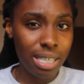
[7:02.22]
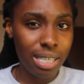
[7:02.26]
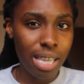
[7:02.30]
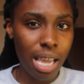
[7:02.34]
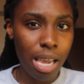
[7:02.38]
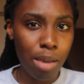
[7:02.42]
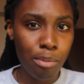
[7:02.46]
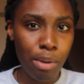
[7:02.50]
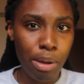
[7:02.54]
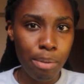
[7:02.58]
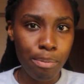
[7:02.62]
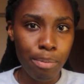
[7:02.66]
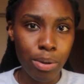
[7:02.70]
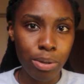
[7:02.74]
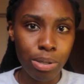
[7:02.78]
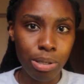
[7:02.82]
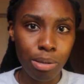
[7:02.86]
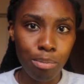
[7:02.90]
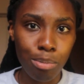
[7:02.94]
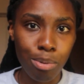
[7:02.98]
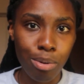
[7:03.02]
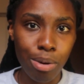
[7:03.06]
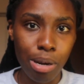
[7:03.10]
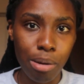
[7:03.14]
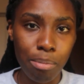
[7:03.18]
is like my most
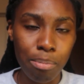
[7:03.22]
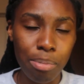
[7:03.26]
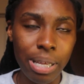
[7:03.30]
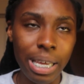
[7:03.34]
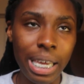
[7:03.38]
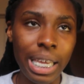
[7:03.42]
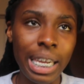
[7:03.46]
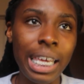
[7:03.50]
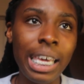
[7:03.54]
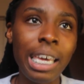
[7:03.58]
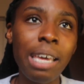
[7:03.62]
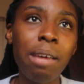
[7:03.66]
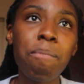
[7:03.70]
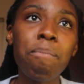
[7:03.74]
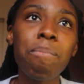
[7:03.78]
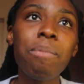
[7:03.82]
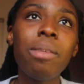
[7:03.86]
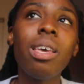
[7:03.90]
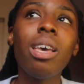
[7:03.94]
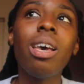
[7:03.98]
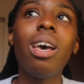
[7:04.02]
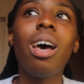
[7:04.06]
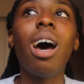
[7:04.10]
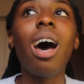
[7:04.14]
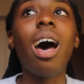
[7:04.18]
important planet.
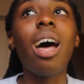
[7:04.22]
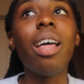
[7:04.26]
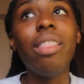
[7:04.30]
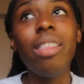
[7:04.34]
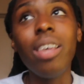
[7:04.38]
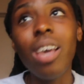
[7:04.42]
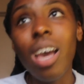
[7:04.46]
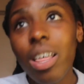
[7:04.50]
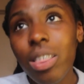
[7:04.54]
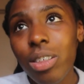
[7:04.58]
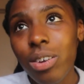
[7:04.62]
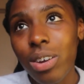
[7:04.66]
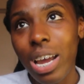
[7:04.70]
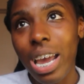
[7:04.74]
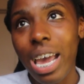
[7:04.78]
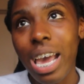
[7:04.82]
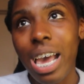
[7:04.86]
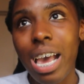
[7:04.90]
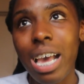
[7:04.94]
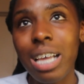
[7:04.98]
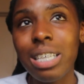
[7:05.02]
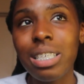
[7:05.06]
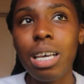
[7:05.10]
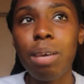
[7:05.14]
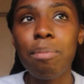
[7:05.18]
On the other
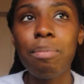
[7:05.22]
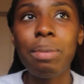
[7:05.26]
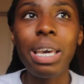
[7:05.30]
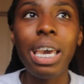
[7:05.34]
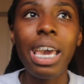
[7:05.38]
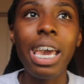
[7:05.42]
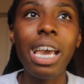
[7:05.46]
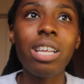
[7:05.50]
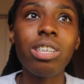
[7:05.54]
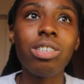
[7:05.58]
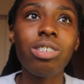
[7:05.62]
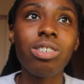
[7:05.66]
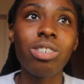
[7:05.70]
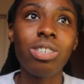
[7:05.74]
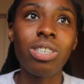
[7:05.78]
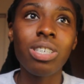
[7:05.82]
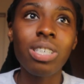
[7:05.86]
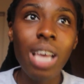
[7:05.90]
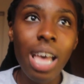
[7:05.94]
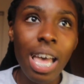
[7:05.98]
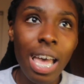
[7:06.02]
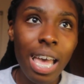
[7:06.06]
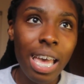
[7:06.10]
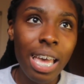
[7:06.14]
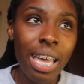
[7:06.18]
hand, I'm a Cancer
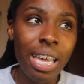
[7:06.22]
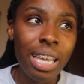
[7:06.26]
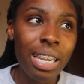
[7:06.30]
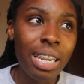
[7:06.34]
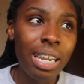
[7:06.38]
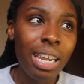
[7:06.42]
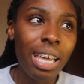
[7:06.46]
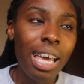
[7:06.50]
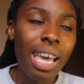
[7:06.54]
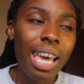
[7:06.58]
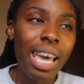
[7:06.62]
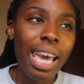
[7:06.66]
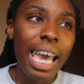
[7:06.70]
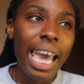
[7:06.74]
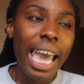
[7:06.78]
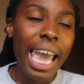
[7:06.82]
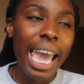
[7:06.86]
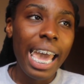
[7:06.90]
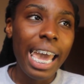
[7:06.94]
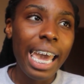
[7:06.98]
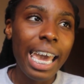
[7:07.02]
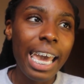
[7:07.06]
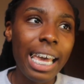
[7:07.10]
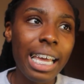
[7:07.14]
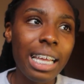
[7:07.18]
sun,
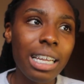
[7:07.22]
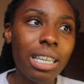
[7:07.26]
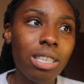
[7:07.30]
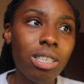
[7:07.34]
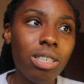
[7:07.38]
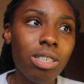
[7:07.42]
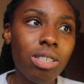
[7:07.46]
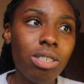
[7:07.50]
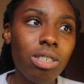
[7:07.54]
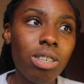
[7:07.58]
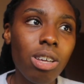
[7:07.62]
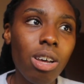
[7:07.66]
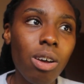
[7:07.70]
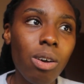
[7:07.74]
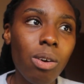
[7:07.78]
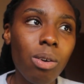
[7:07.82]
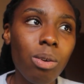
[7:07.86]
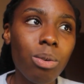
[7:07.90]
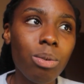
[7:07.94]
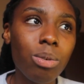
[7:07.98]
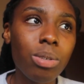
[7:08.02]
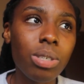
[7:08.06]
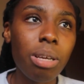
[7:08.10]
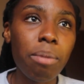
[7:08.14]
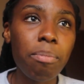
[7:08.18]
and
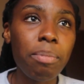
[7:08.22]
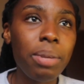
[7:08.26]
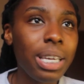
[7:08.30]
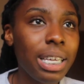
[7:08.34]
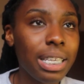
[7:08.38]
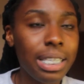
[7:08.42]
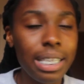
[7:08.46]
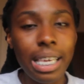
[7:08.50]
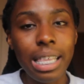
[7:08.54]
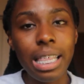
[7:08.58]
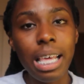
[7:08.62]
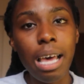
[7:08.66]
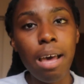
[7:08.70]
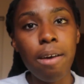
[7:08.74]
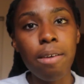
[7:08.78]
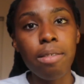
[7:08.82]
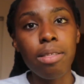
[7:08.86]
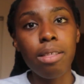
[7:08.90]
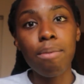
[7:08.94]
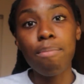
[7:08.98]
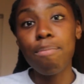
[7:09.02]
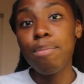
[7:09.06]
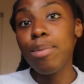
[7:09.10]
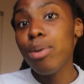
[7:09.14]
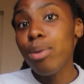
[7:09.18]
so somebody could say that
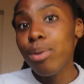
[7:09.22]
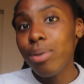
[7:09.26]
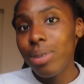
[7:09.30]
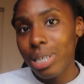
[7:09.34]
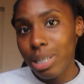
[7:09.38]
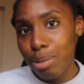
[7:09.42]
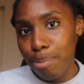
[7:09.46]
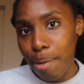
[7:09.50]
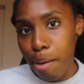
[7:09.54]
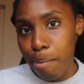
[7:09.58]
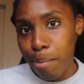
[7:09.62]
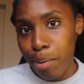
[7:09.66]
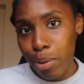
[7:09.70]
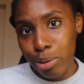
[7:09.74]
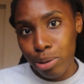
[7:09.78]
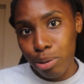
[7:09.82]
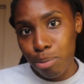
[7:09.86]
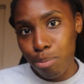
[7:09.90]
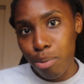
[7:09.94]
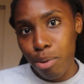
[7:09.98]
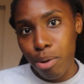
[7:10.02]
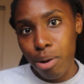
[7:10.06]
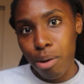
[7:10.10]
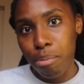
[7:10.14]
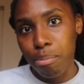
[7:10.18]
the moon is my most
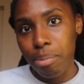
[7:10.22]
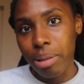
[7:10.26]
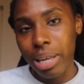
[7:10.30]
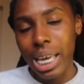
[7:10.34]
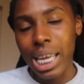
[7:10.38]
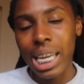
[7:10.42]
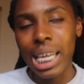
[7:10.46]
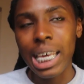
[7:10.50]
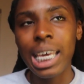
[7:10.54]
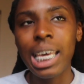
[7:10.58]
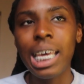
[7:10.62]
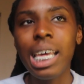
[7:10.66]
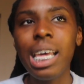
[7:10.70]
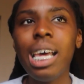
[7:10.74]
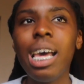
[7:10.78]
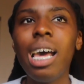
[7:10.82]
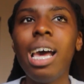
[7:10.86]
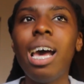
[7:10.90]
important planet.